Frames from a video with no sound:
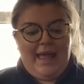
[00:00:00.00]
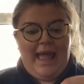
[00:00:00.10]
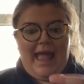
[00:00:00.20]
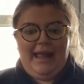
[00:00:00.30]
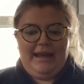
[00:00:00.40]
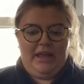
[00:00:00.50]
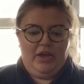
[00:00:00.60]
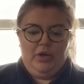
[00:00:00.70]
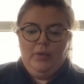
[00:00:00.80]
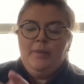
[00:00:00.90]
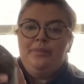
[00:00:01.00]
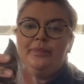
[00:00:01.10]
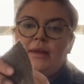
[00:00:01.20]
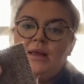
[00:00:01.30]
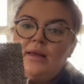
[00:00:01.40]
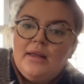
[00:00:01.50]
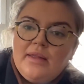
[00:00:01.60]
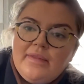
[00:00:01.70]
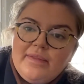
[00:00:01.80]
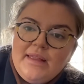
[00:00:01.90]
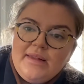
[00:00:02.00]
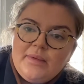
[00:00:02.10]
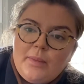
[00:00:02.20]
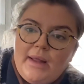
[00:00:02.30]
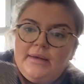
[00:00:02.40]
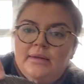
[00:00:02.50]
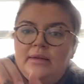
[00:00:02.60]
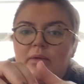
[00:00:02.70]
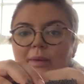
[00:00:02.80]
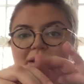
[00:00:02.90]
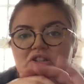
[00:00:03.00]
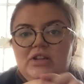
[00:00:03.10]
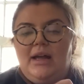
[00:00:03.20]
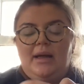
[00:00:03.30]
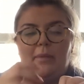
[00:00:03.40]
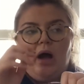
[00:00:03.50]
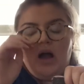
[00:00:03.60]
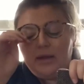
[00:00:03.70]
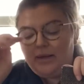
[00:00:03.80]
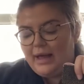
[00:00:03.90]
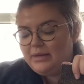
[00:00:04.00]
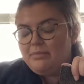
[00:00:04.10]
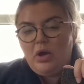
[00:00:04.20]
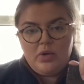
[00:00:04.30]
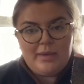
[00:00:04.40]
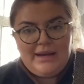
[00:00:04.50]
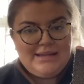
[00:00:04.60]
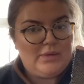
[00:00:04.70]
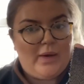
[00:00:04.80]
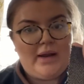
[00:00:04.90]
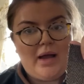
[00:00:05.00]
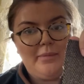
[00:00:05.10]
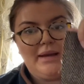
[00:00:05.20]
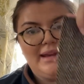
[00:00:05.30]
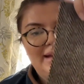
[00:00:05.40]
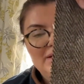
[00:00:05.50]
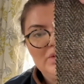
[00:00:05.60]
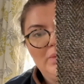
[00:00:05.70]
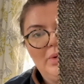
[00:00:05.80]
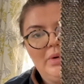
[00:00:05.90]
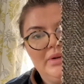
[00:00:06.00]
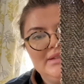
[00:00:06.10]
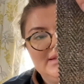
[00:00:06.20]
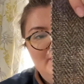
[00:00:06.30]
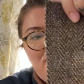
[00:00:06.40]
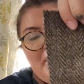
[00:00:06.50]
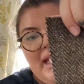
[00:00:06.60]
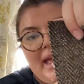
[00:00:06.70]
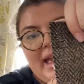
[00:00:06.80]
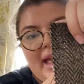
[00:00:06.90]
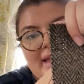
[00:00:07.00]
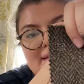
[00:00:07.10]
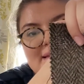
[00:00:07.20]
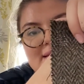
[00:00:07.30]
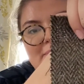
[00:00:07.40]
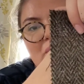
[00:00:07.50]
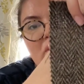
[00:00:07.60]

anywho, this one, which I, at the moment, is the one I'm leaning towards. It's more